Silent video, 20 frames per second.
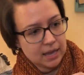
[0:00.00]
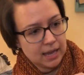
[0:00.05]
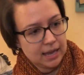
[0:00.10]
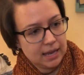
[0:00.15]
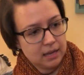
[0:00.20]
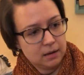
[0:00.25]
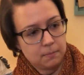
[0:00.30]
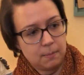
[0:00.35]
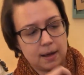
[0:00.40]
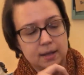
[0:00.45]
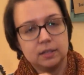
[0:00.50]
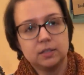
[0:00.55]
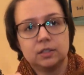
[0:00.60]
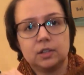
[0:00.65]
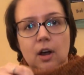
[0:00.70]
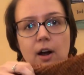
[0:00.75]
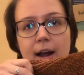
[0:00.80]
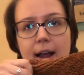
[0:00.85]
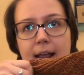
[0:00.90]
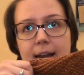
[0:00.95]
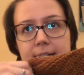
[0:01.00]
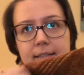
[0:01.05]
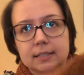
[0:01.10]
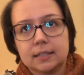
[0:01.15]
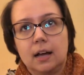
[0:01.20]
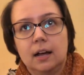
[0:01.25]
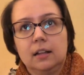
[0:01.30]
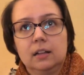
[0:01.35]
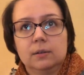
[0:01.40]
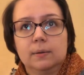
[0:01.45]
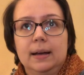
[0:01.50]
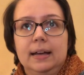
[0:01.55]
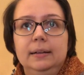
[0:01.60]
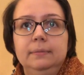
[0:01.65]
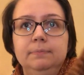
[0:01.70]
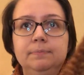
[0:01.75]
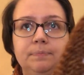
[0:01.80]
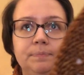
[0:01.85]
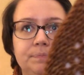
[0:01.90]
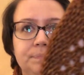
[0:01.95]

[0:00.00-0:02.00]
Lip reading: in my Star Anise colorway.